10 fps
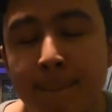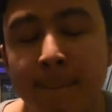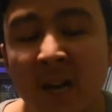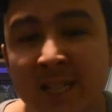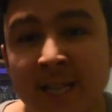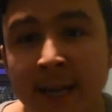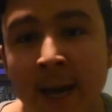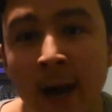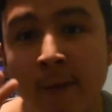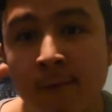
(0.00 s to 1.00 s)
busting
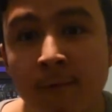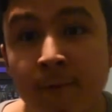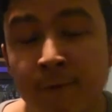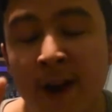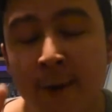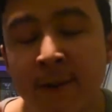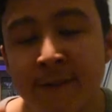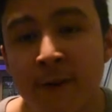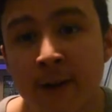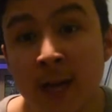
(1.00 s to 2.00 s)
out very,
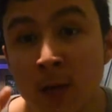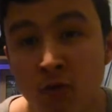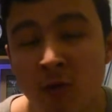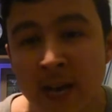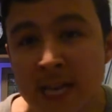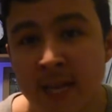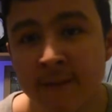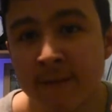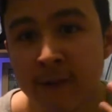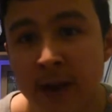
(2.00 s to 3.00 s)
very
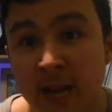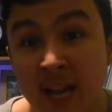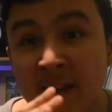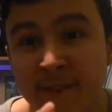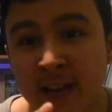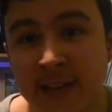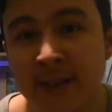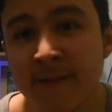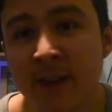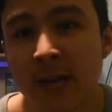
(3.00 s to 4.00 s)
creative and very
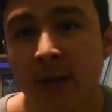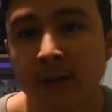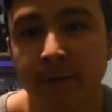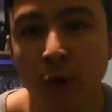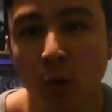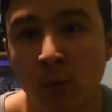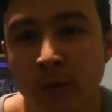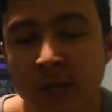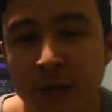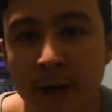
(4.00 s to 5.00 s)
innovative videos, of
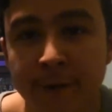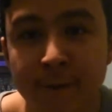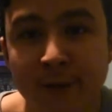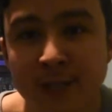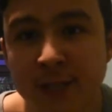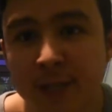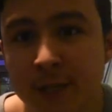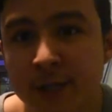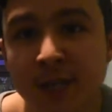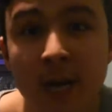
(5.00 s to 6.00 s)
course. You know, for
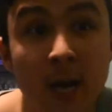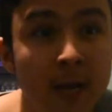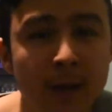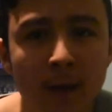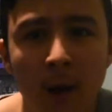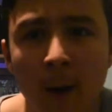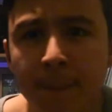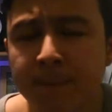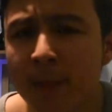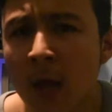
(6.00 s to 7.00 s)
instance, you
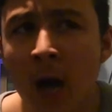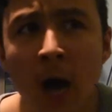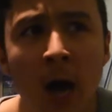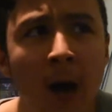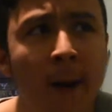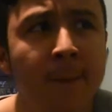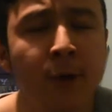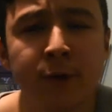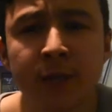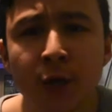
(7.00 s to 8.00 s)
got,
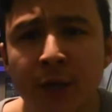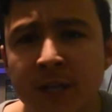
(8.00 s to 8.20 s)
who's a good